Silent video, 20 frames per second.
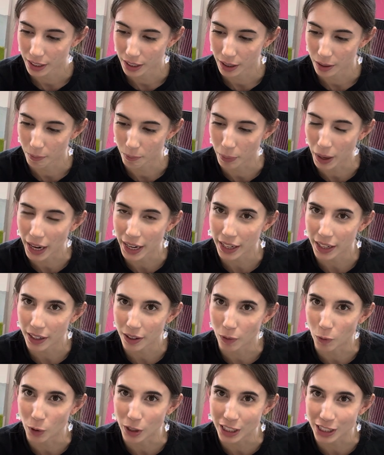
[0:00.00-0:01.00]
but
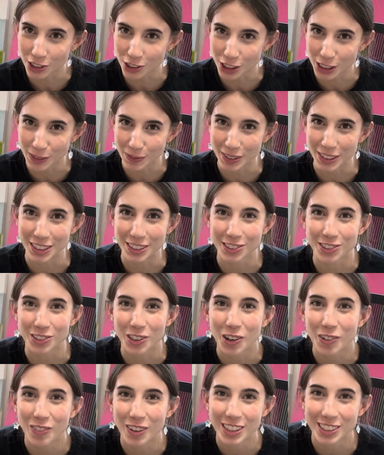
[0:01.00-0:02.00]
wouldn't she be
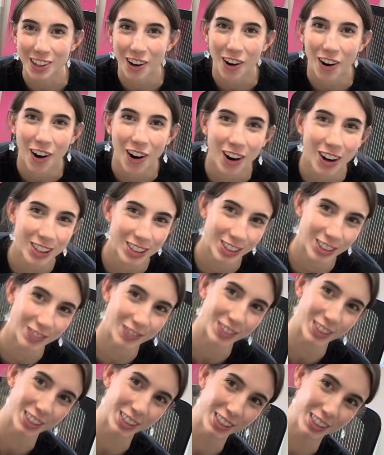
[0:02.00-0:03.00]
so much
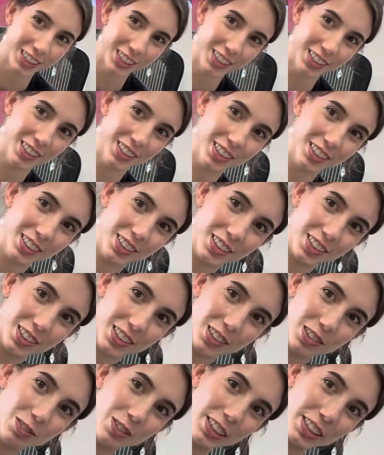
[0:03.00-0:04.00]
awesomer
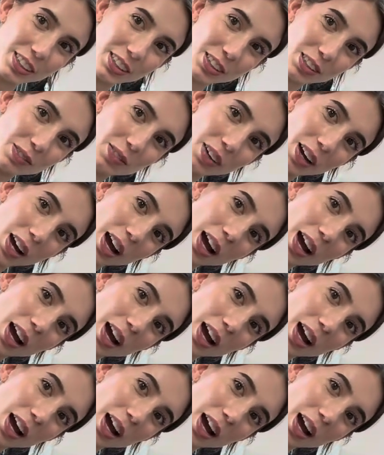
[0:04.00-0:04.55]
with some